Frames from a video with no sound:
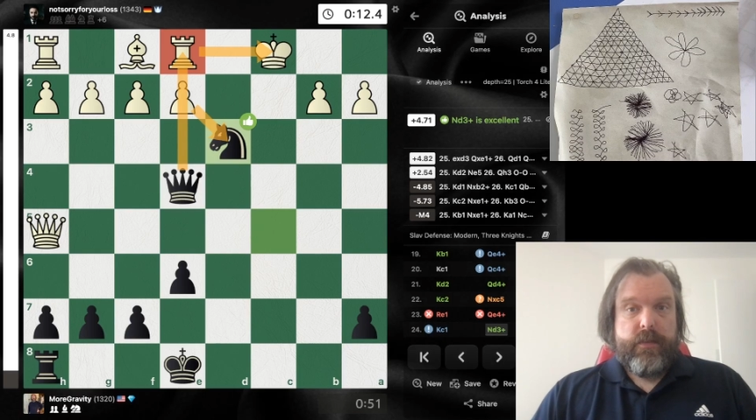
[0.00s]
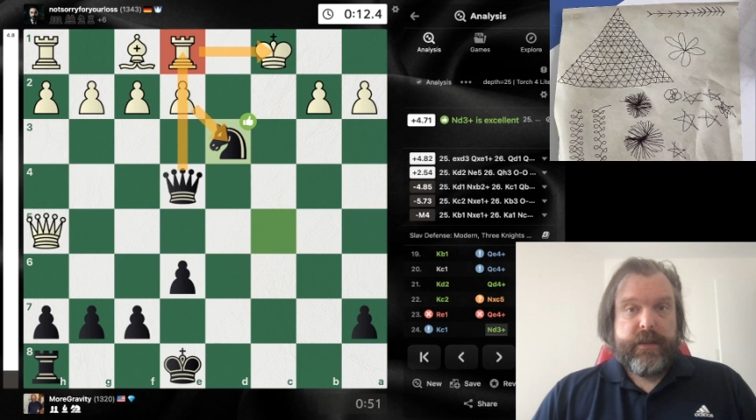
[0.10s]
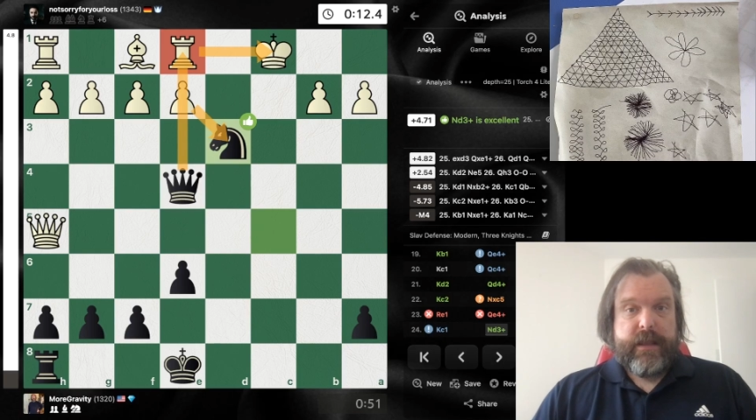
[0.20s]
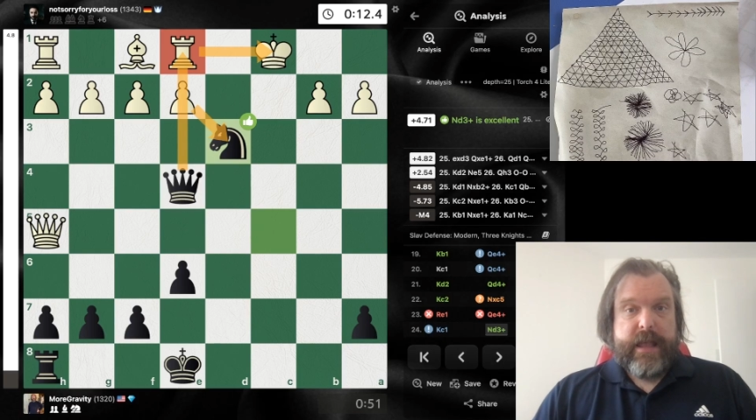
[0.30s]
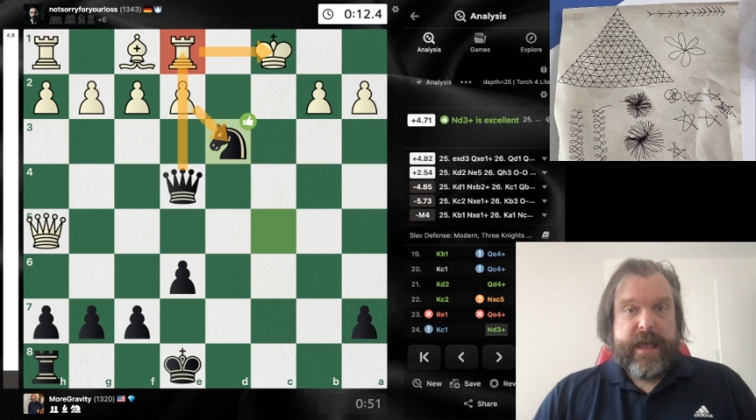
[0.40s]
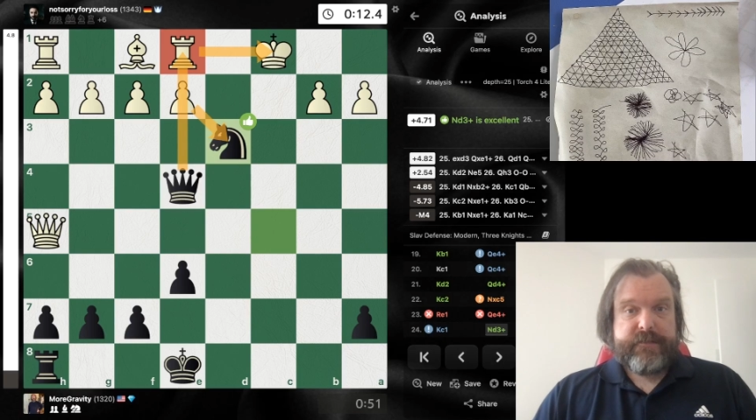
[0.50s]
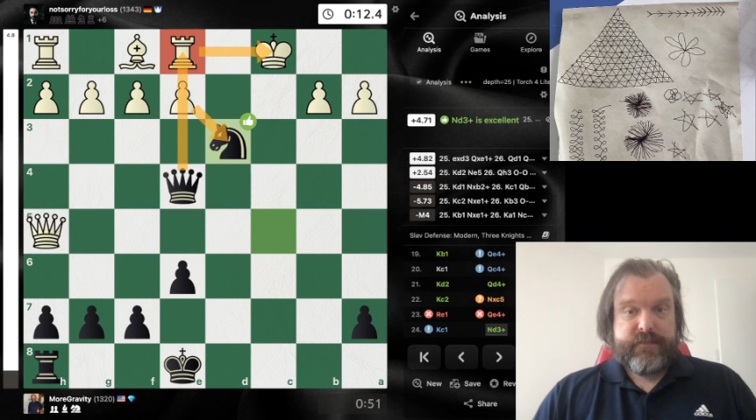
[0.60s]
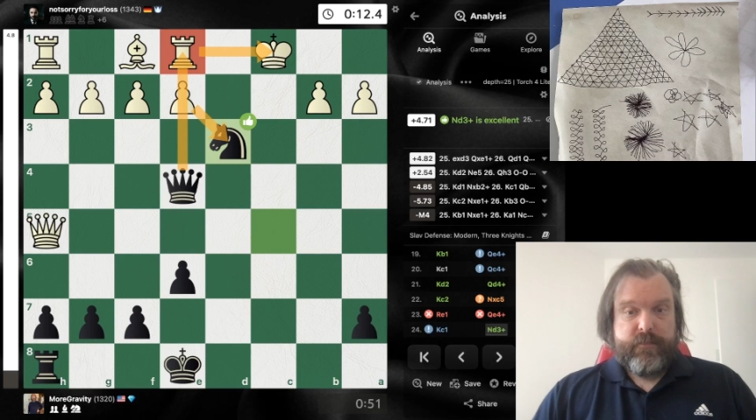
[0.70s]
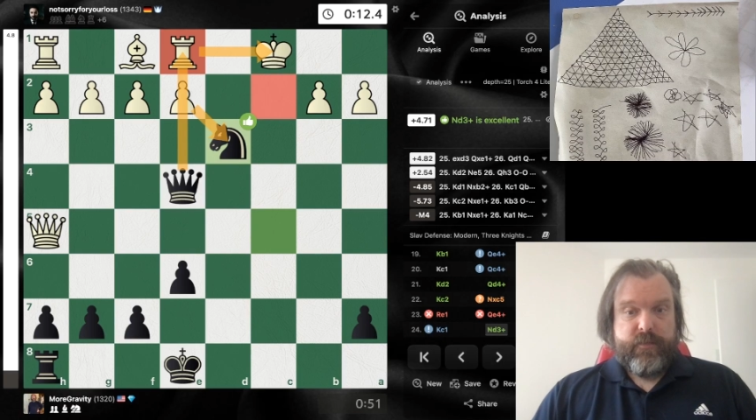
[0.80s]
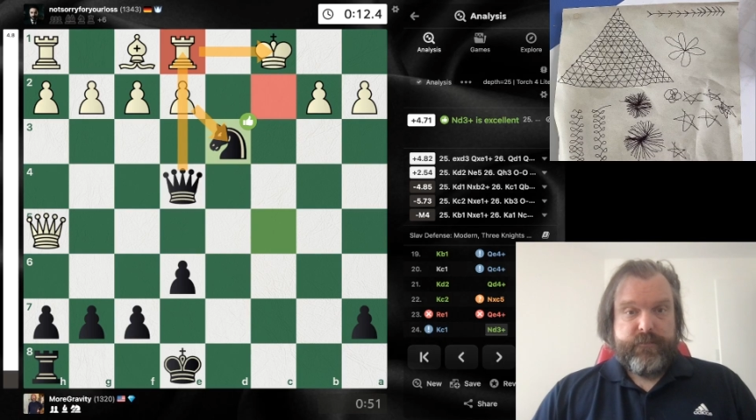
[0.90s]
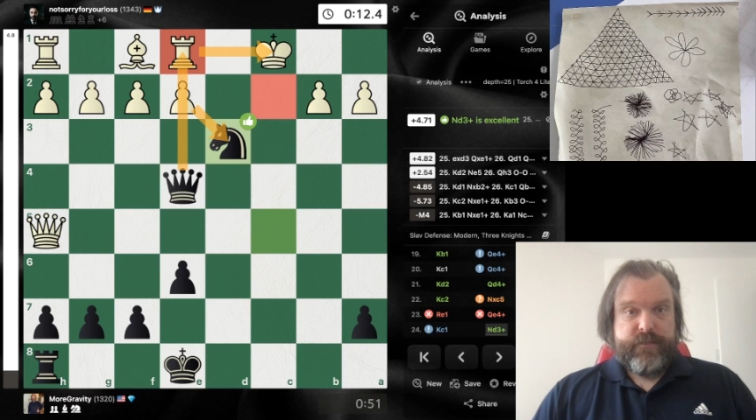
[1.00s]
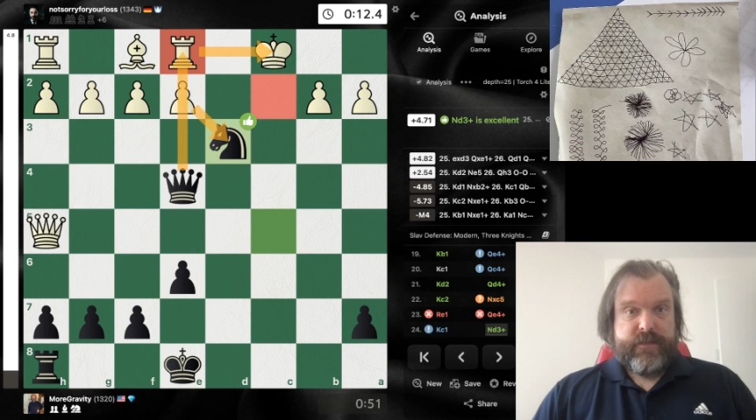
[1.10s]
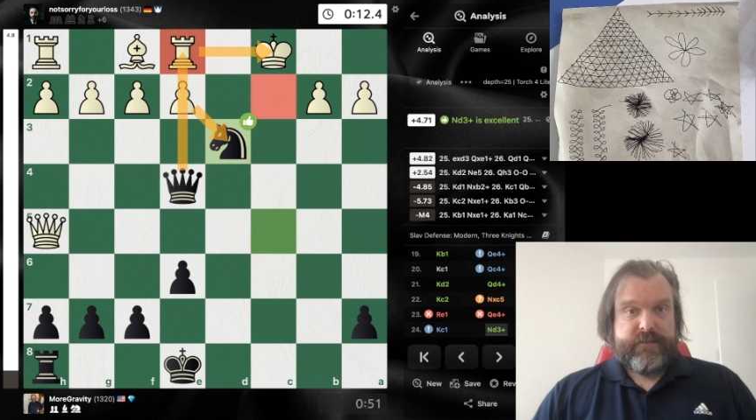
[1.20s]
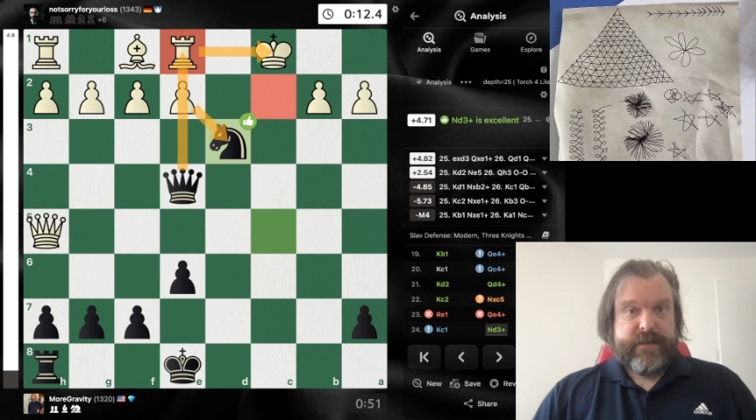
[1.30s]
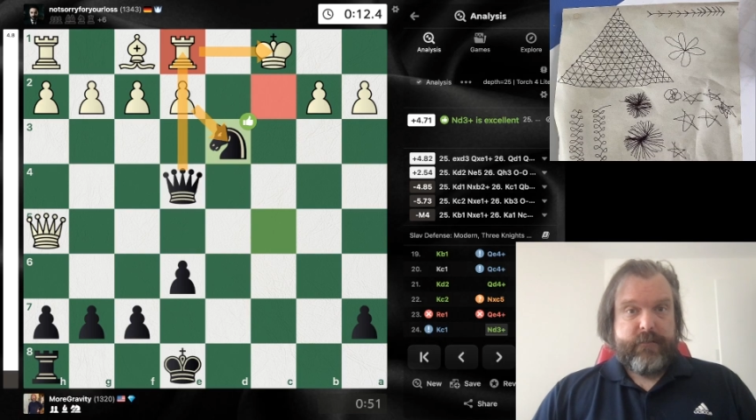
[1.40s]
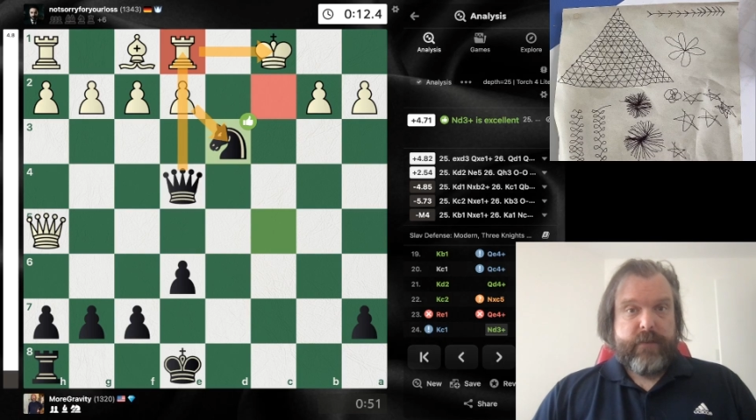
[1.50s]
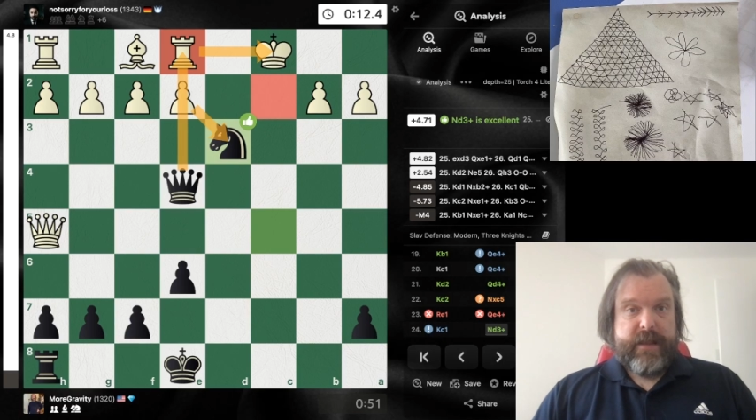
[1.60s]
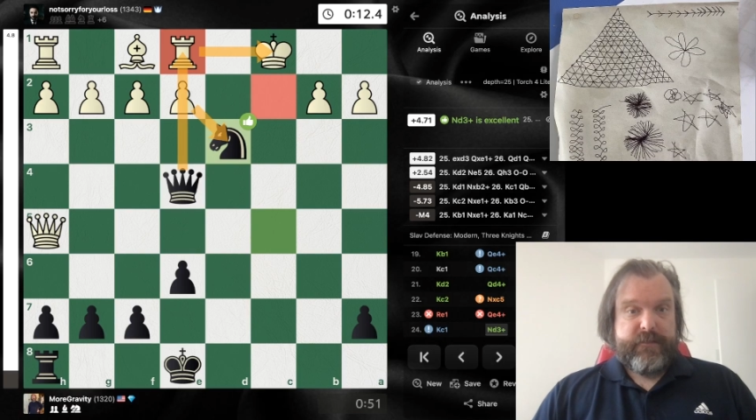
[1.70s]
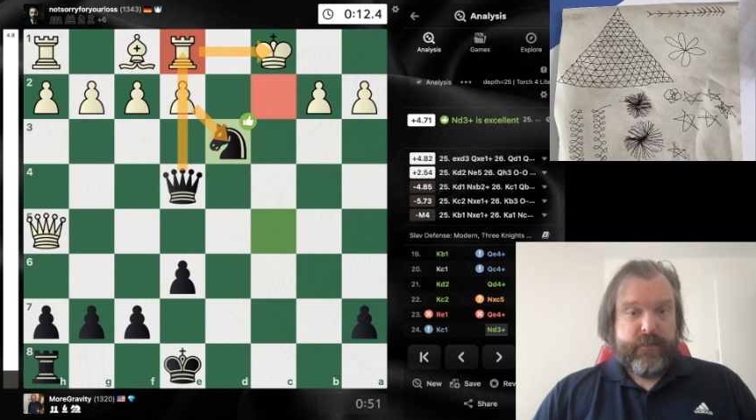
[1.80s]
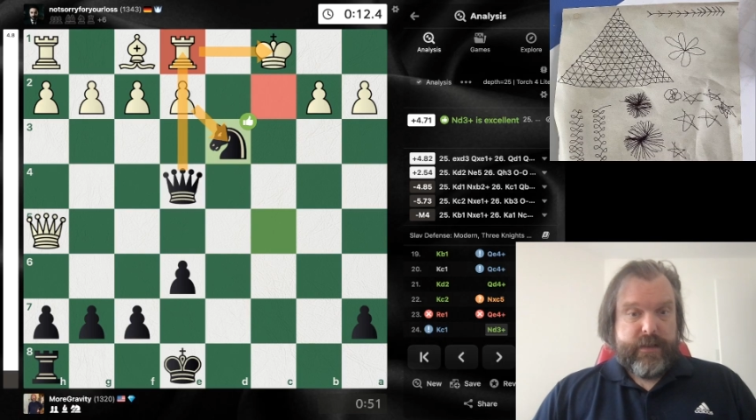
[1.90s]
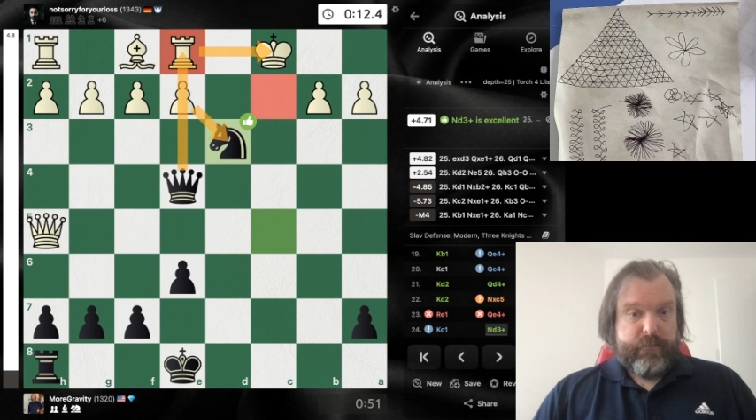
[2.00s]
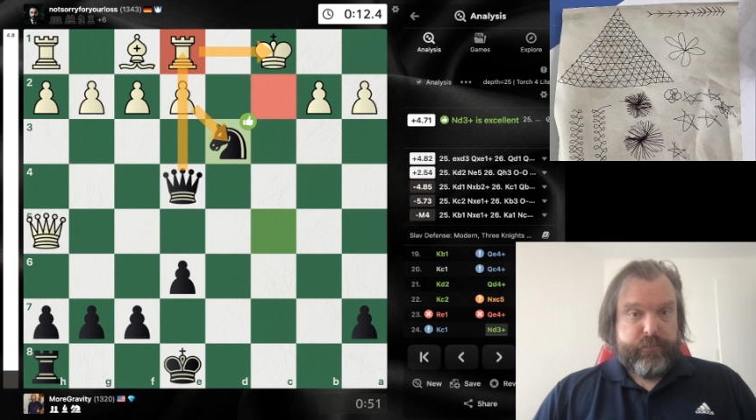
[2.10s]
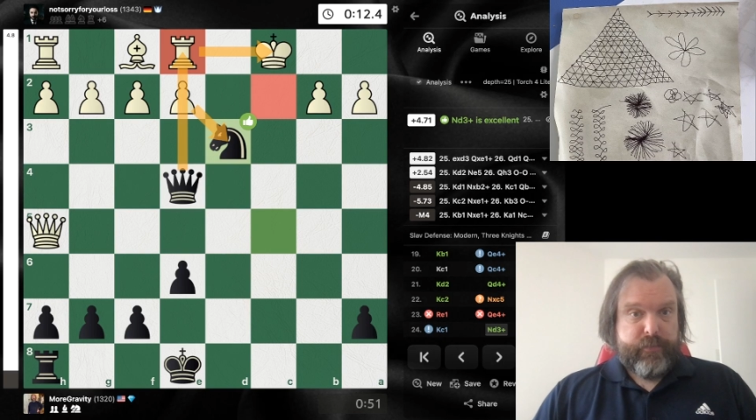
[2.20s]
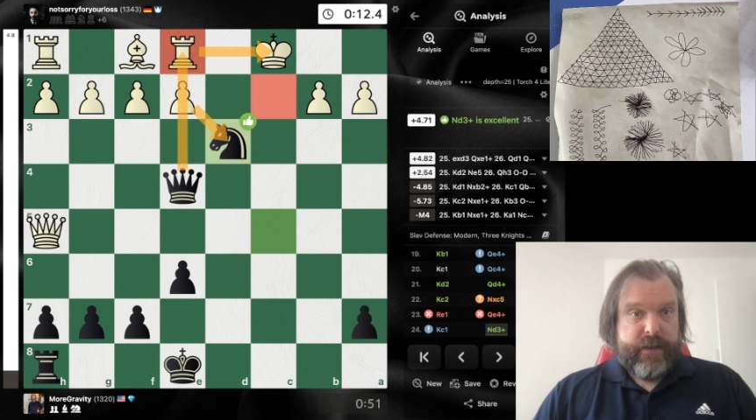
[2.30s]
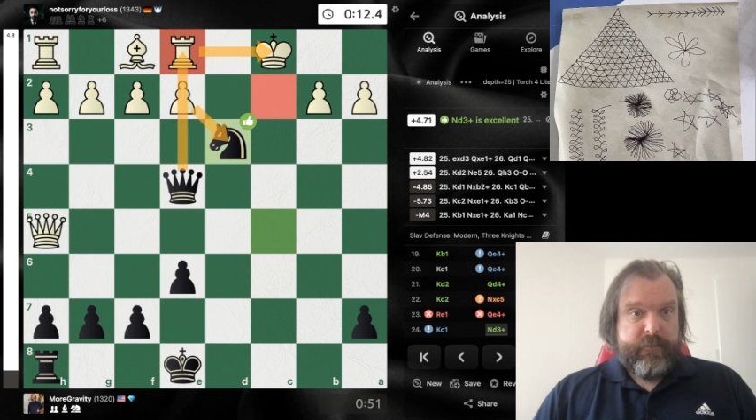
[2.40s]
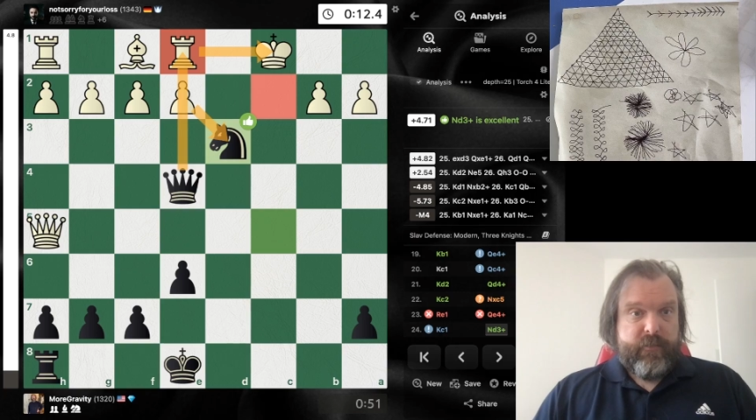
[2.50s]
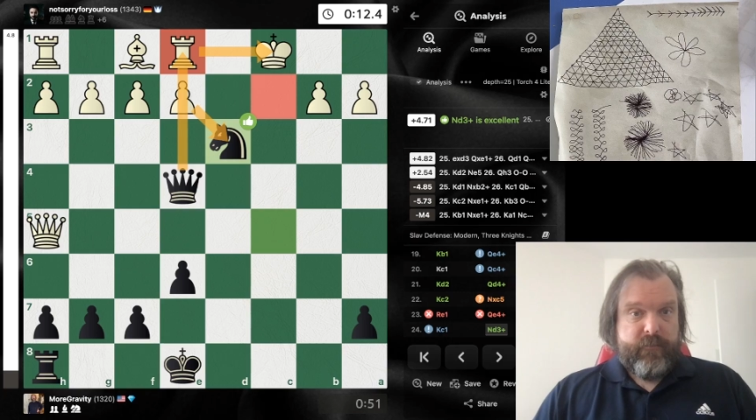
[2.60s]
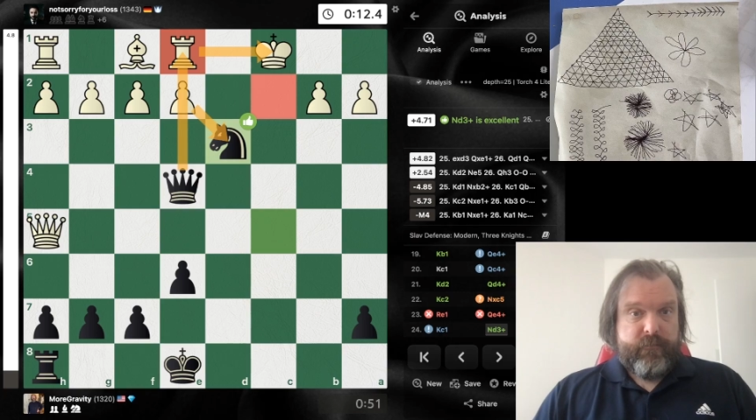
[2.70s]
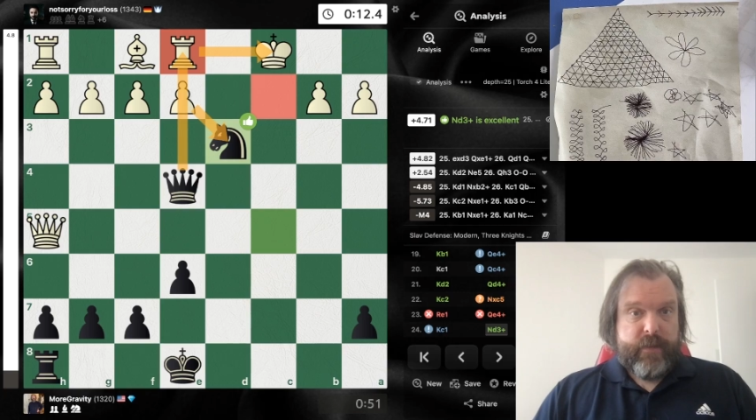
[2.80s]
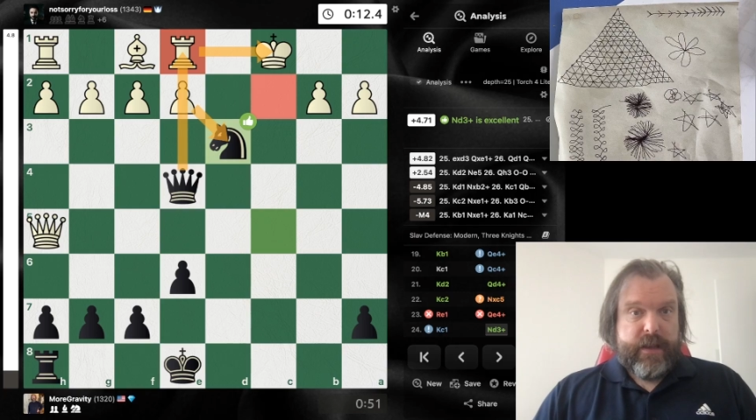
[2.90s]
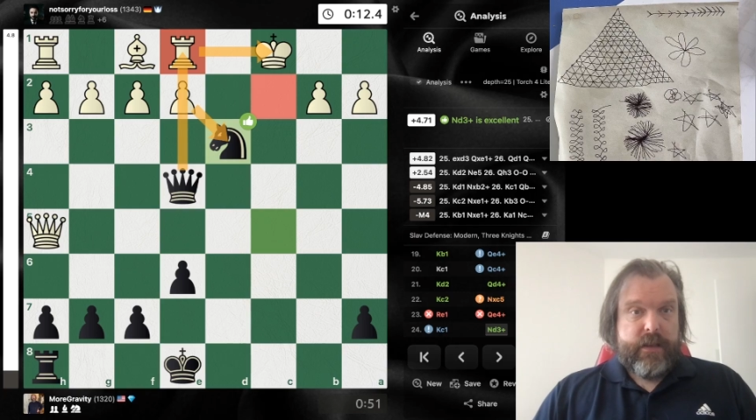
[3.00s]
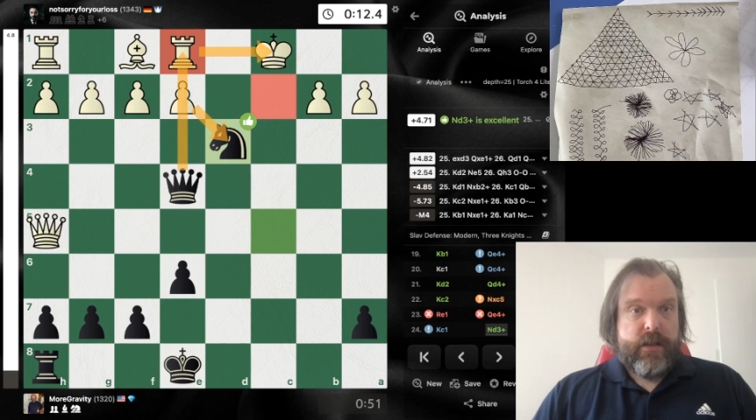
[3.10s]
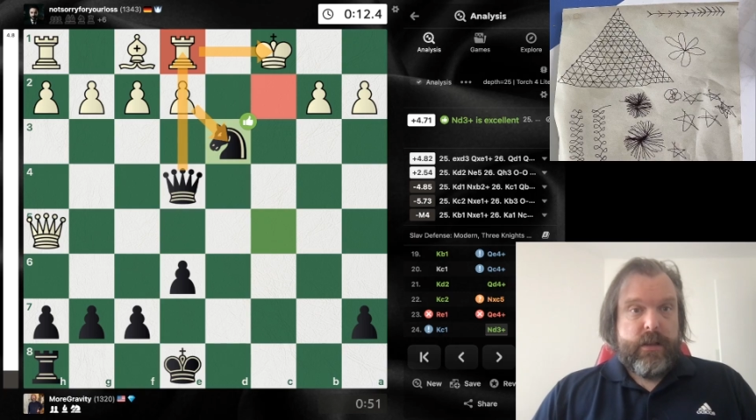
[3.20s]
The king has to move to the second rank, so I can pre-move my